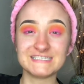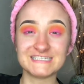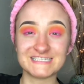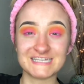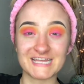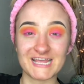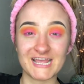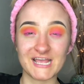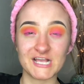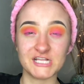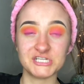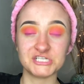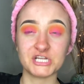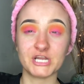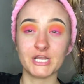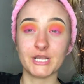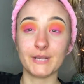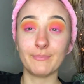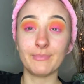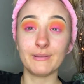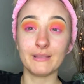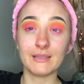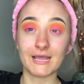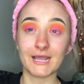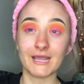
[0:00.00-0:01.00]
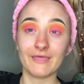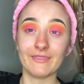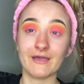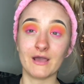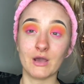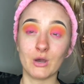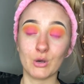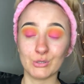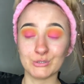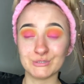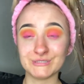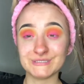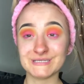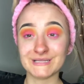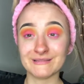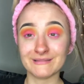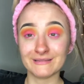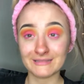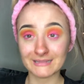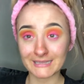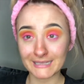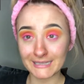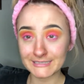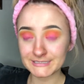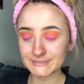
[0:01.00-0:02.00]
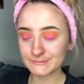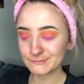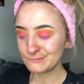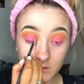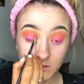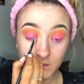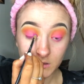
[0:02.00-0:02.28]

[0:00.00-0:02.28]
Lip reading: stage and apply that onto the lid.